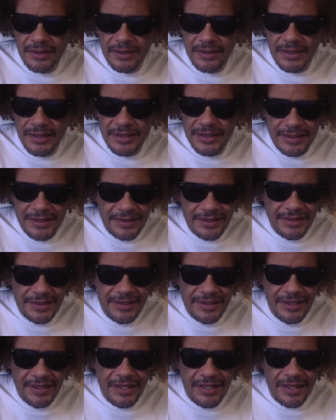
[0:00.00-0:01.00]

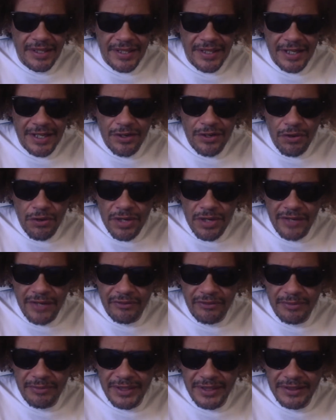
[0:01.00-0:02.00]
is that no
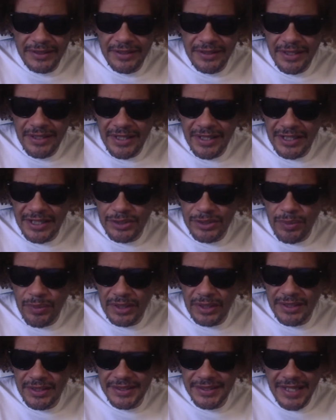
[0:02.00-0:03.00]
government, as
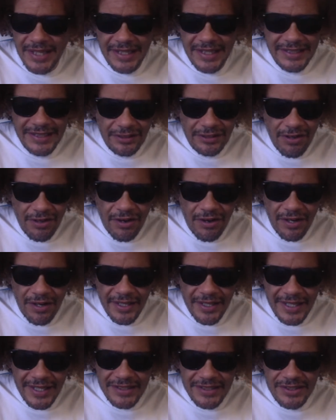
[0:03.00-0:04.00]
well as any
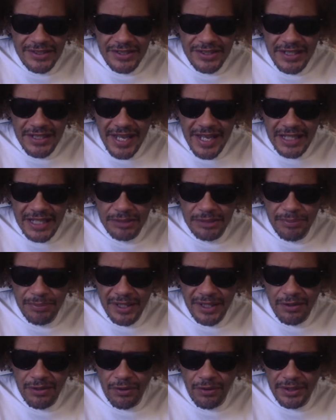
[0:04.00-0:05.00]
law, agency,
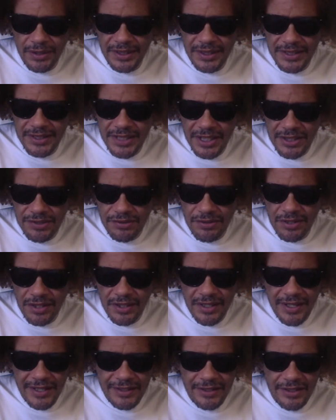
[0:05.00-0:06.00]
aspect, court, etc.,
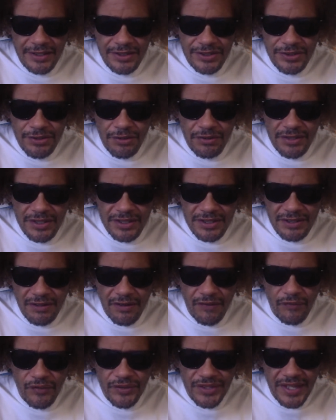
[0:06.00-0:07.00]
can concern
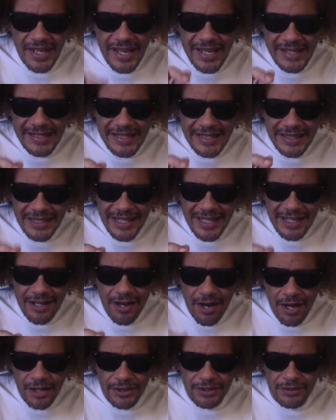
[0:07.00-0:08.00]
itself with anything
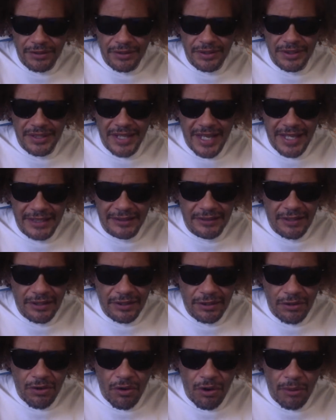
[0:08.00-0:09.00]
other than
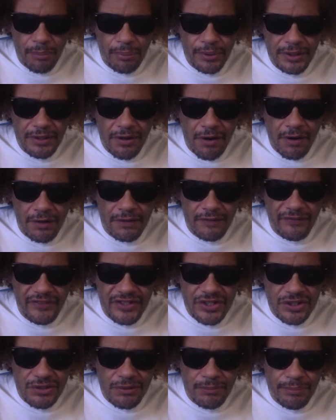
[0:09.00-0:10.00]
the corporate
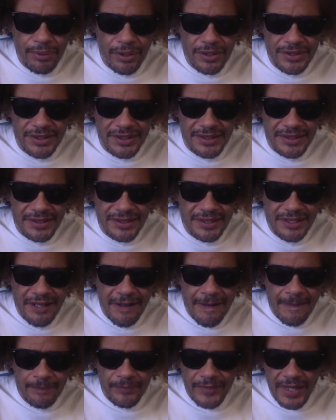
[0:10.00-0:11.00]
artificial persons
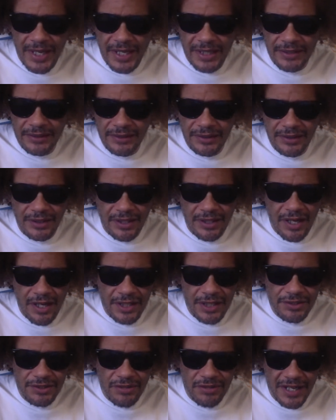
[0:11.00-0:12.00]
and the
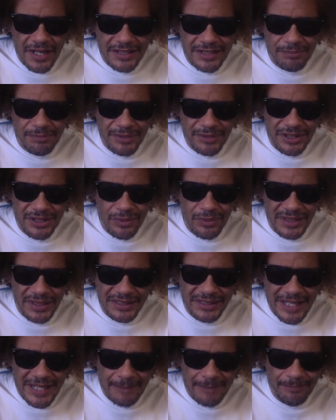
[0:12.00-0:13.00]
contracts
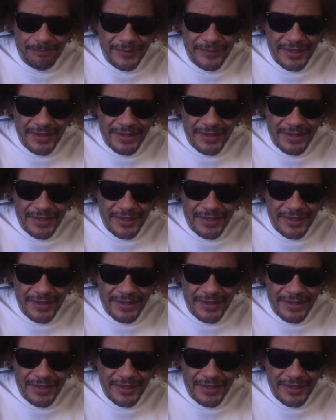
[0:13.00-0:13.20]
between them.